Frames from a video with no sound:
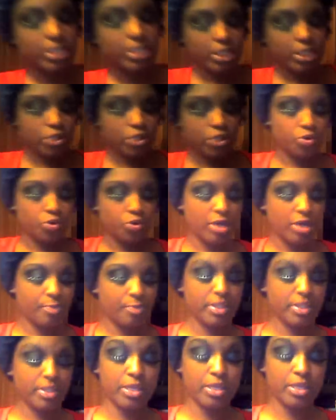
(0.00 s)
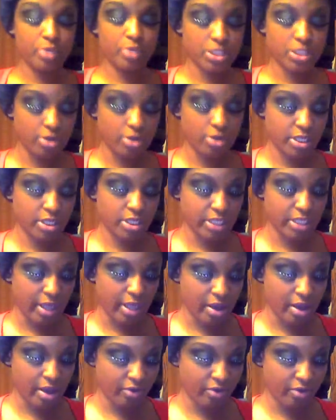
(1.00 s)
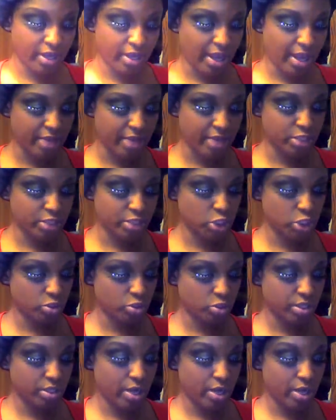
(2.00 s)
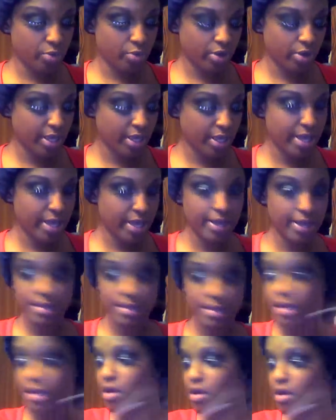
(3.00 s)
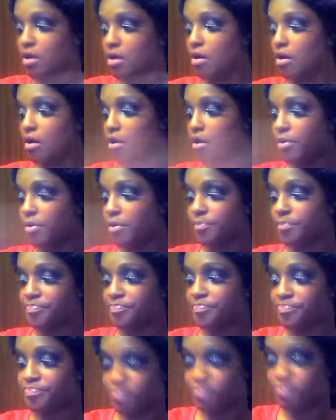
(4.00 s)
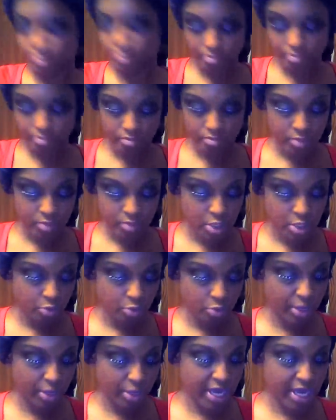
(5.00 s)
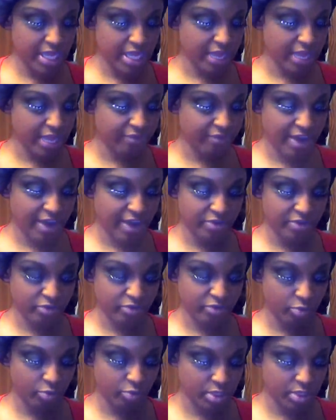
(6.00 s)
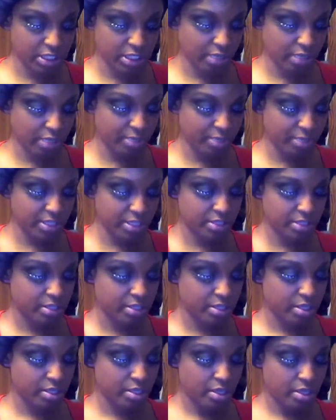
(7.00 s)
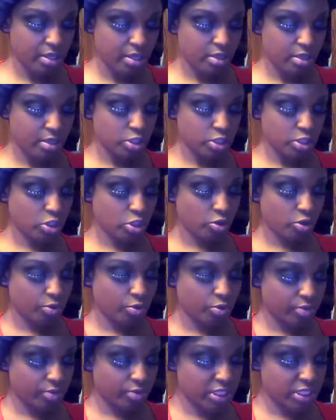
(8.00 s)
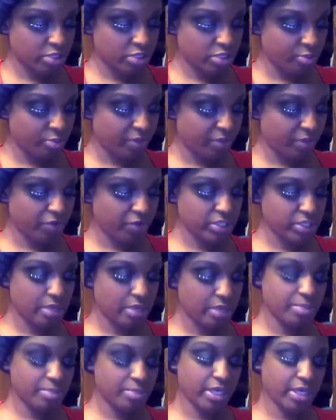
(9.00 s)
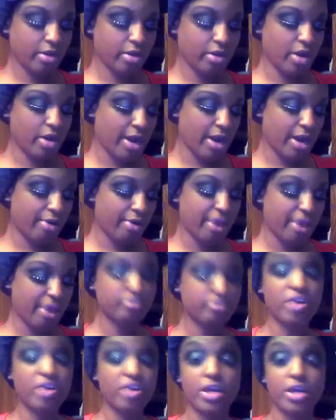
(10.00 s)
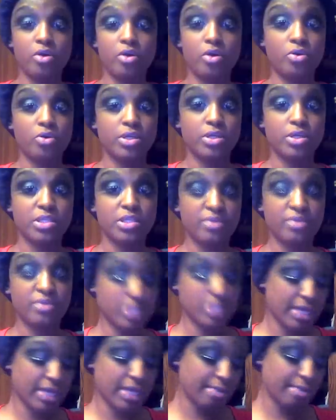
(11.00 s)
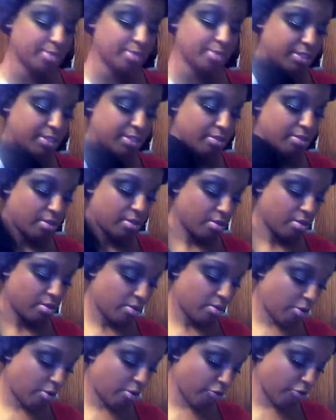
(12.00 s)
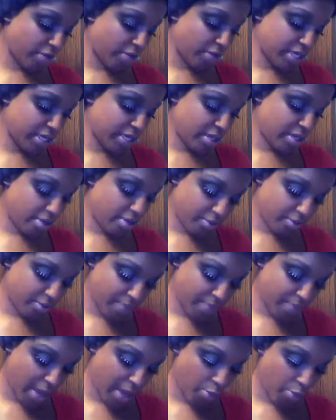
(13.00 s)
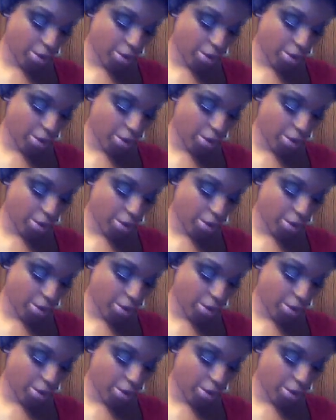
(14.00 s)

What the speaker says: is a new company that we're starting to carry at the store that I work at. Um, we had like 5 different ones come in, so this is gonna be the first time I'm taking her out. I've tried her on several times already at